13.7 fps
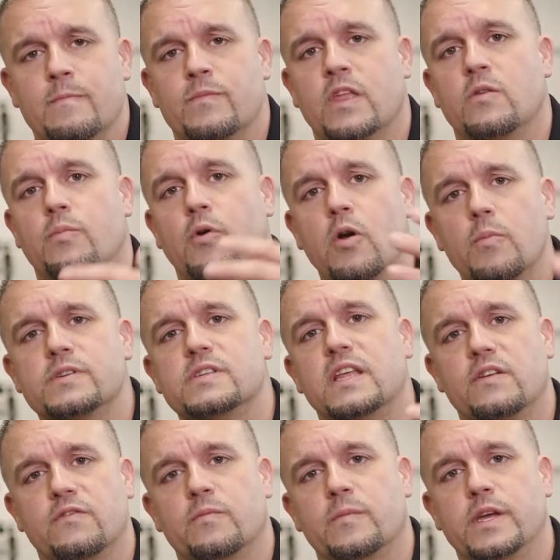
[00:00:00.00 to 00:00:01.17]
Now the purpose of that
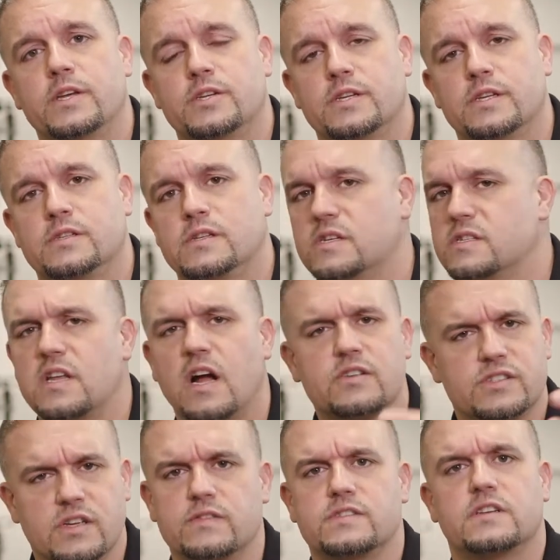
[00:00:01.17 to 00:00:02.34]
information is because the doctor's
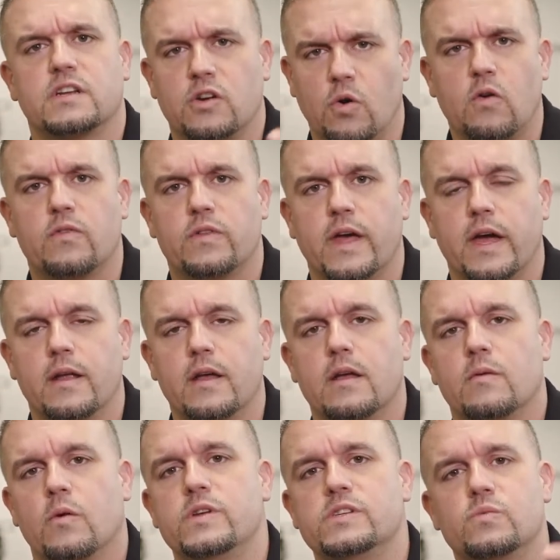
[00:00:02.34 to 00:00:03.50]
always going to go over that.
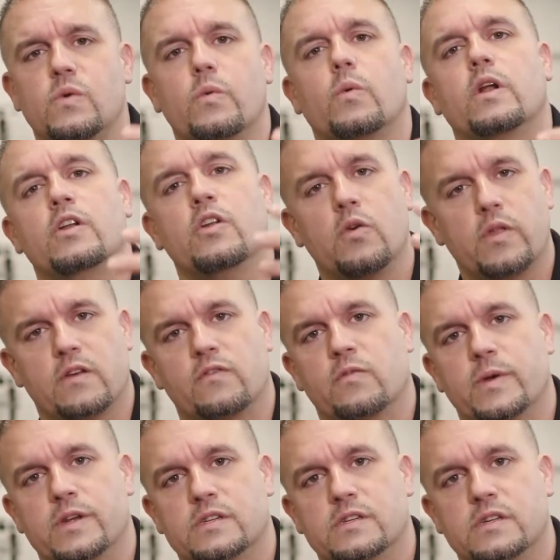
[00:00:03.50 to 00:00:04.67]
The reason why we want to know that
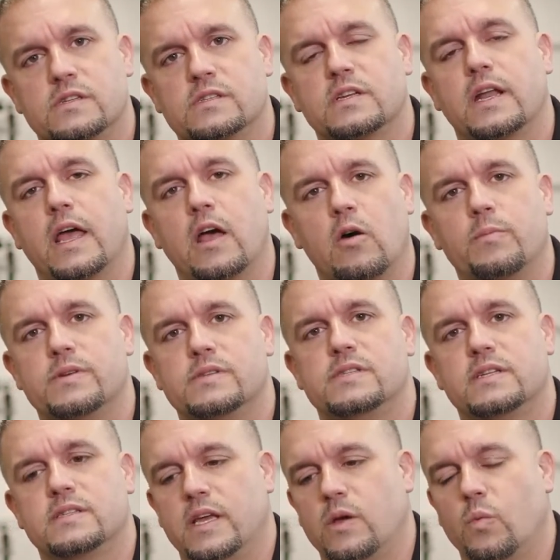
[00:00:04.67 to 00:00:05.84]
information is because it's going to help us
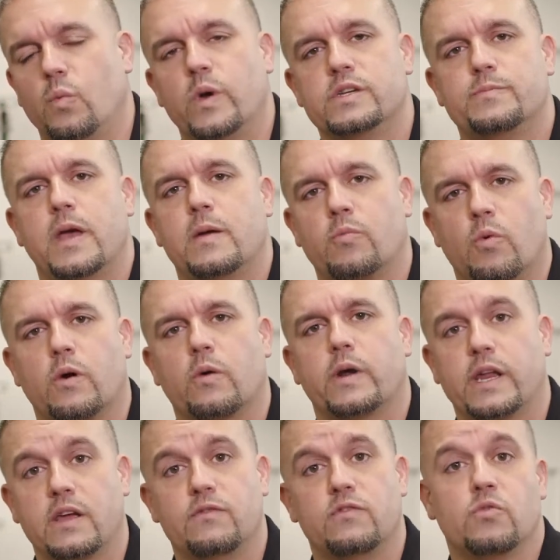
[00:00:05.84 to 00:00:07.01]
dictate which paperwork we're going
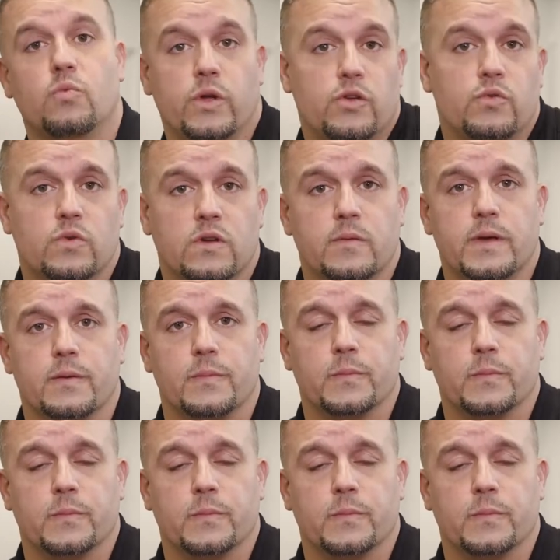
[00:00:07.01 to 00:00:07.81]
to give you when you do come in.